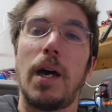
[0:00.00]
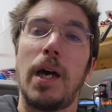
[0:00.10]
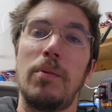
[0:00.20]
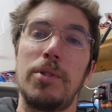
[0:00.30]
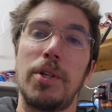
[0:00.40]

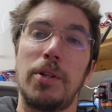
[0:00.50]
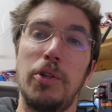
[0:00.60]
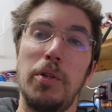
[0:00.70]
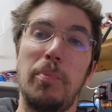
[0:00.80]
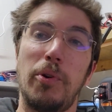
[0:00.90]
I was a
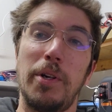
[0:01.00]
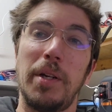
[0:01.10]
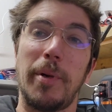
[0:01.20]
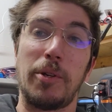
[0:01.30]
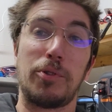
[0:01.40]
good
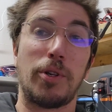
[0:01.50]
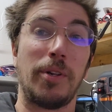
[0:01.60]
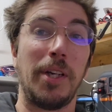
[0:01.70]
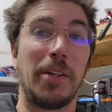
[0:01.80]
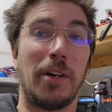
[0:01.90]
boy about
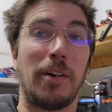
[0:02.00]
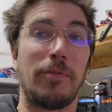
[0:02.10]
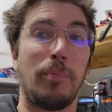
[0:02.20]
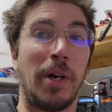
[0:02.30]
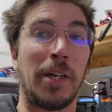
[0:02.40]
turning
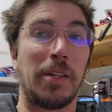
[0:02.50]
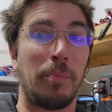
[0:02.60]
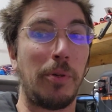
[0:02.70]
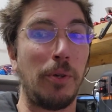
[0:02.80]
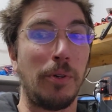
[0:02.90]
off my
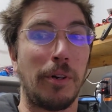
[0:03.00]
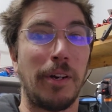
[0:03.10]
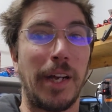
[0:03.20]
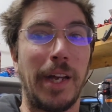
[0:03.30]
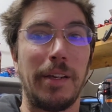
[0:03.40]

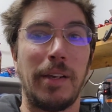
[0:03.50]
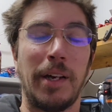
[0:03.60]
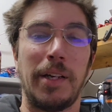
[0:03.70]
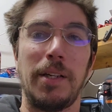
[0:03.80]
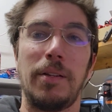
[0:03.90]
computer at
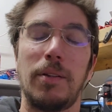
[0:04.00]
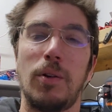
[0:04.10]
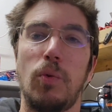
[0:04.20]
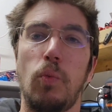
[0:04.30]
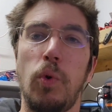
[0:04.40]
night?
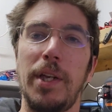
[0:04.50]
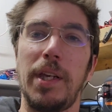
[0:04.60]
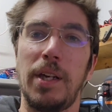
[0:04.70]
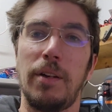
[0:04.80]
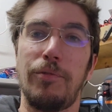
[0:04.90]
What
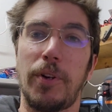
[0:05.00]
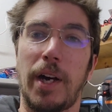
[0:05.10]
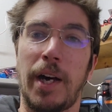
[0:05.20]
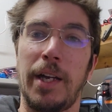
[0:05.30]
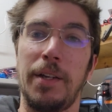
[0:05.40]
if
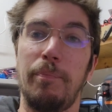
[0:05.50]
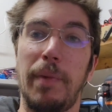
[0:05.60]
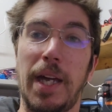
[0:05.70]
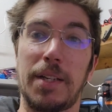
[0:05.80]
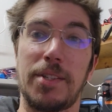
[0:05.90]
I
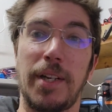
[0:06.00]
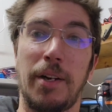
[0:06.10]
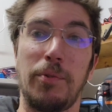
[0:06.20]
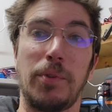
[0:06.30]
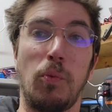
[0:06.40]
maxed
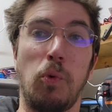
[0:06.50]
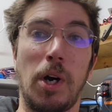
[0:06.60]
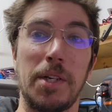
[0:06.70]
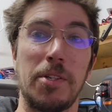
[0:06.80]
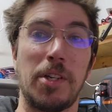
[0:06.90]
out the
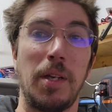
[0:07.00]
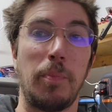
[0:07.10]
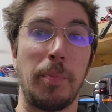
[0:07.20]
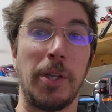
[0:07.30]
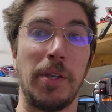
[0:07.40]
wattage
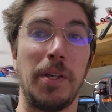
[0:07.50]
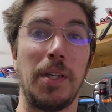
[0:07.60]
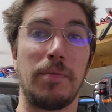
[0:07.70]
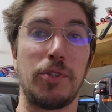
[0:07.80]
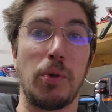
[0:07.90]

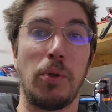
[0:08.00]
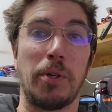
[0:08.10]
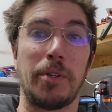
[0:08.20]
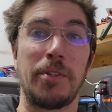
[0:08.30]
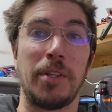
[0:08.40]
capability of
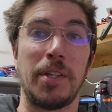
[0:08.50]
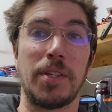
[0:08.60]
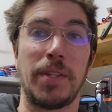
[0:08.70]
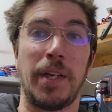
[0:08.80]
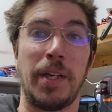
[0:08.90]
solar to
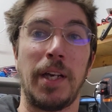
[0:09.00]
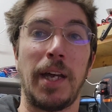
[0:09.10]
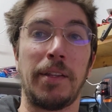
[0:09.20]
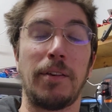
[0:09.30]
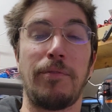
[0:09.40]
this thing
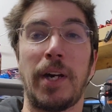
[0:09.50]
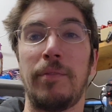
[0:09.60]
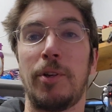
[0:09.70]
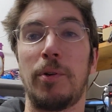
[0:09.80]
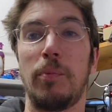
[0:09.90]
at the
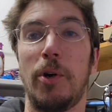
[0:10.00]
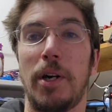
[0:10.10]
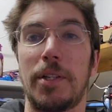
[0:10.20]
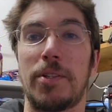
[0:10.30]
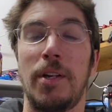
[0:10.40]
500
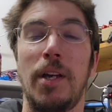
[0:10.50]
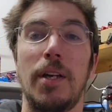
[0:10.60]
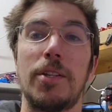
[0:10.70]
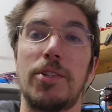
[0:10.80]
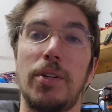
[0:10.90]
watts?
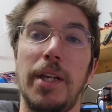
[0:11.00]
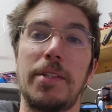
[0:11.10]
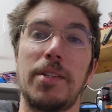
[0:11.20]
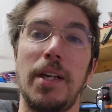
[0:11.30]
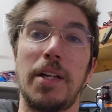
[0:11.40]
So
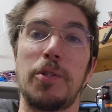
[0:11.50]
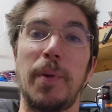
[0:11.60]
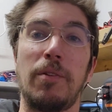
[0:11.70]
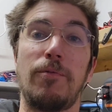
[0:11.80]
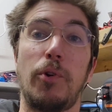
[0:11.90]
let's say I
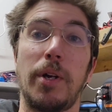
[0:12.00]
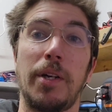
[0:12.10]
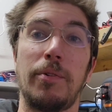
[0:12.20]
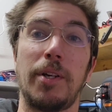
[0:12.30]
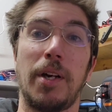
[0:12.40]
spent
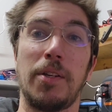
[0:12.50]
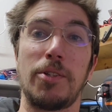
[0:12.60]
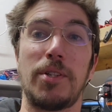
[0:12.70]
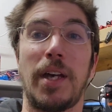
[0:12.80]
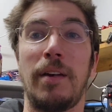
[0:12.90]

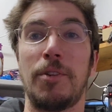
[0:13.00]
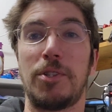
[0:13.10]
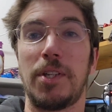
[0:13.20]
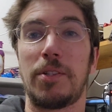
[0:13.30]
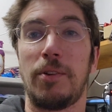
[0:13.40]
$400 to have a
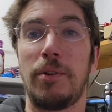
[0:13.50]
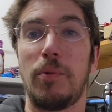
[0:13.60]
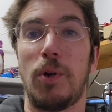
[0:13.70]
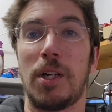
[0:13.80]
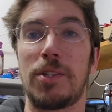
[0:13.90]

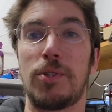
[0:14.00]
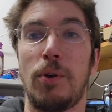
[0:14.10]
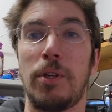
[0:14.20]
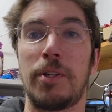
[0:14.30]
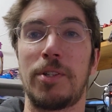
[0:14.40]
600 watt
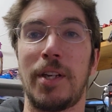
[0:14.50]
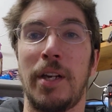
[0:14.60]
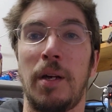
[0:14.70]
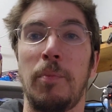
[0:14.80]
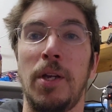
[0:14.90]
solar
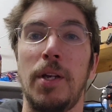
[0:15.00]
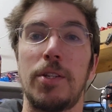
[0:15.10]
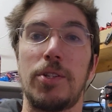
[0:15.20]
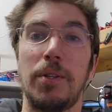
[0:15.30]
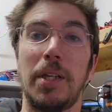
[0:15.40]
setup
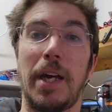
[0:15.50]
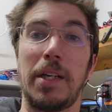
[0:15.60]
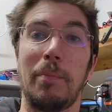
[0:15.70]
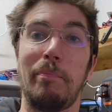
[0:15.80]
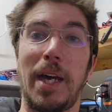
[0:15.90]
so that I
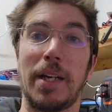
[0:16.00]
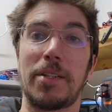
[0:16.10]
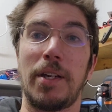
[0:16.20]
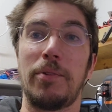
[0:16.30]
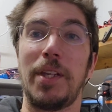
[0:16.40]
could
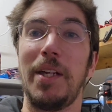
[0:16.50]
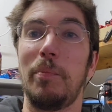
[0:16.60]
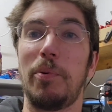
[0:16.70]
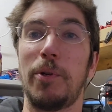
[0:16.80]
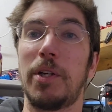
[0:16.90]
max out the
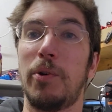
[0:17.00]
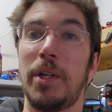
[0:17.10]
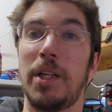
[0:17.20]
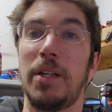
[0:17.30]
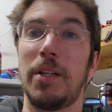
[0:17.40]
input
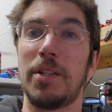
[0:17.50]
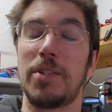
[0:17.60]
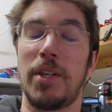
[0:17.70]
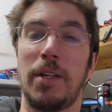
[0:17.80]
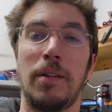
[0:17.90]
going into
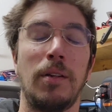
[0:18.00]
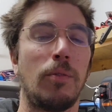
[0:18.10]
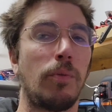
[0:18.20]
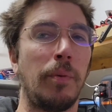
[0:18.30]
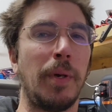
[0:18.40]
this thing.
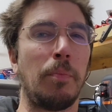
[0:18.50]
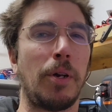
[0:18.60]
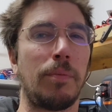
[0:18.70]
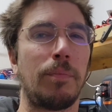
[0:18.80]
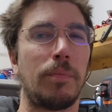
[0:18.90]

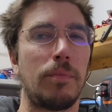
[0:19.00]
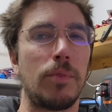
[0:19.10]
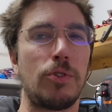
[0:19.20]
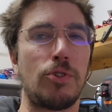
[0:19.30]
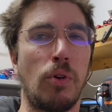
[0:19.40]
Remember,
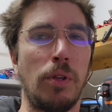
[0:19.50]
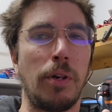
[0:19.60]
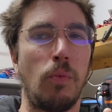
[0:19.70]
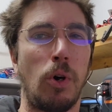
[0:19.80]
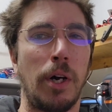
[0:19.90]

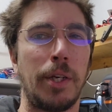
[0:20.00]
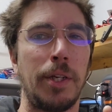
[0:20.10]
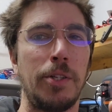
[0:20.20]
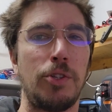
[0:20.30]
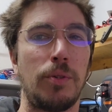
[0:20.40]
solar
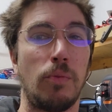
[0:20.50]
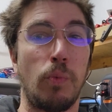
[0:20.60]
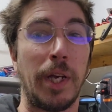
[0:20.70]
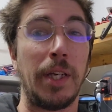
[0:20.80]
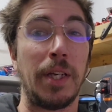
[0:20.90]
wattage
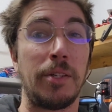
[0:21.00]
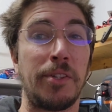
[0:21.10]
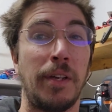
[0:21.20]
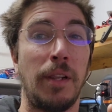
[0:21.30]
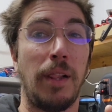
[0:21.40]

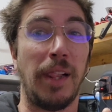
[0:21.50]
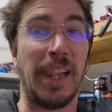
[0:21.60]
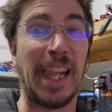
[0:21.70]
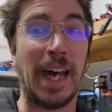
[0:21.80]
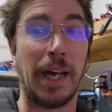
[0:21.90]
ratings
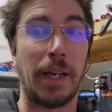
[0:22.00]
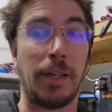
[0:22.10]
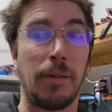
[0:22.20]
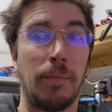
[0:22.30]
lie.